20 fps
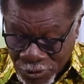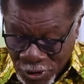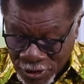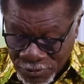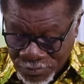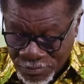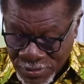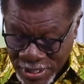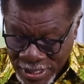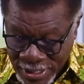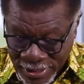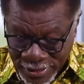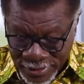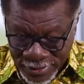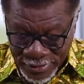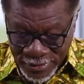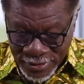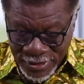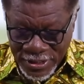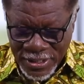brought me
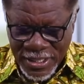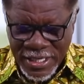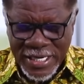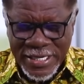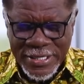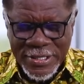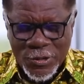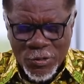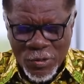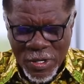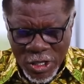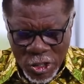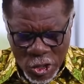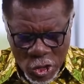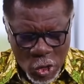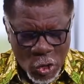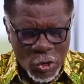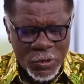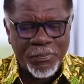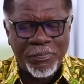into a
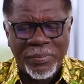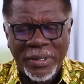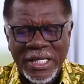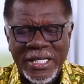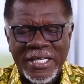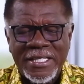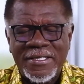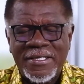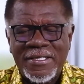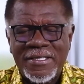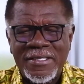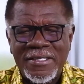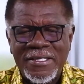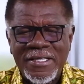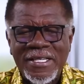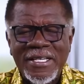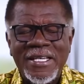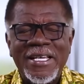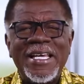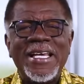good place.
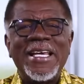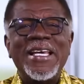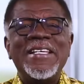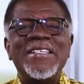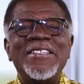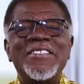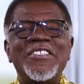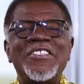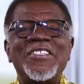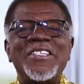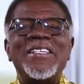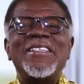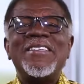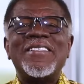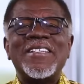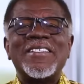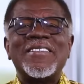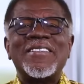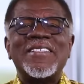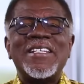In
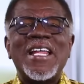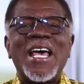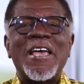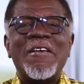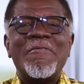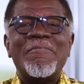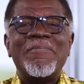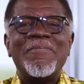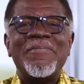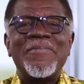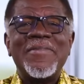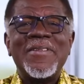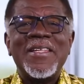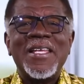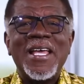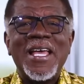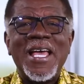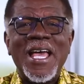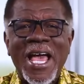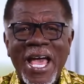Jesus' name,
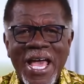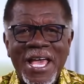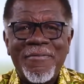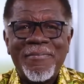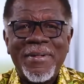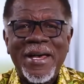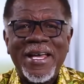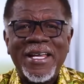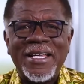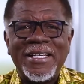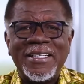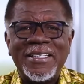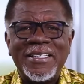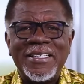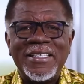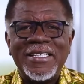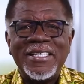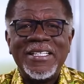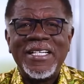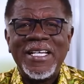amen
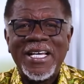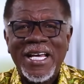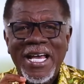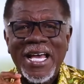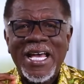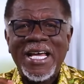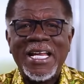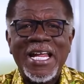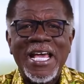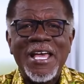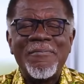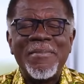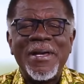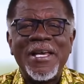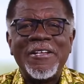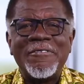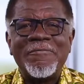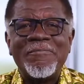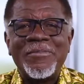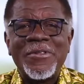and
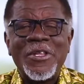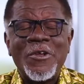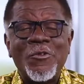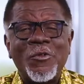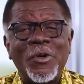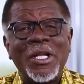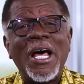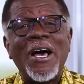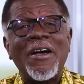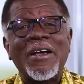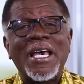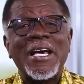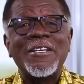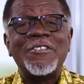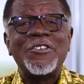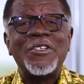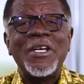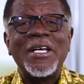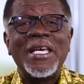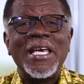amen. Well, I'll
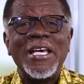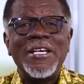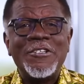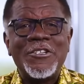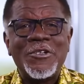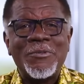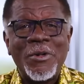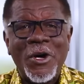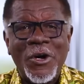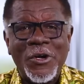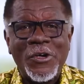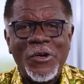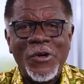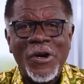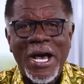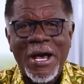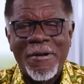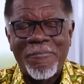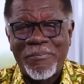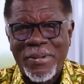catch you again tomorrow.
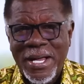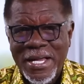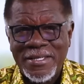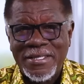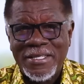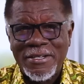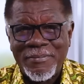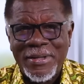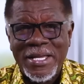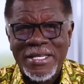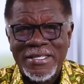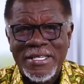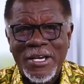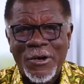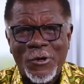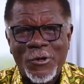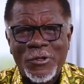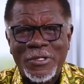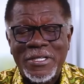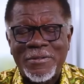I'm Pastor Mensa
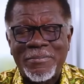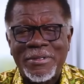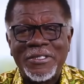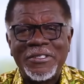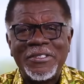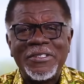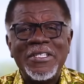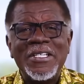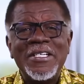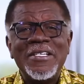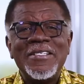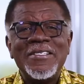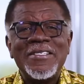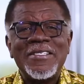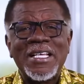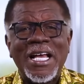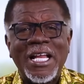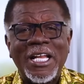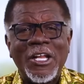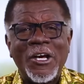Otabil.
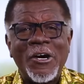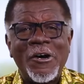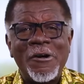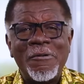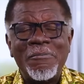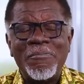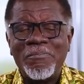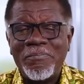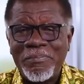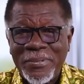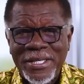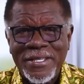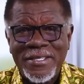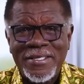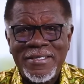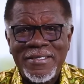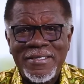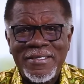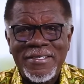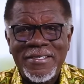Shalom,
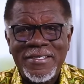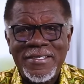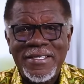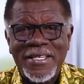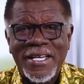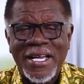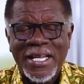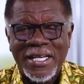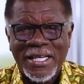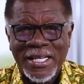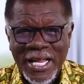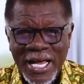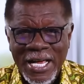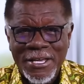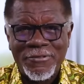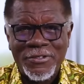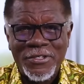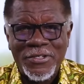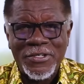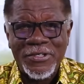peace, and
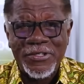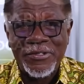life to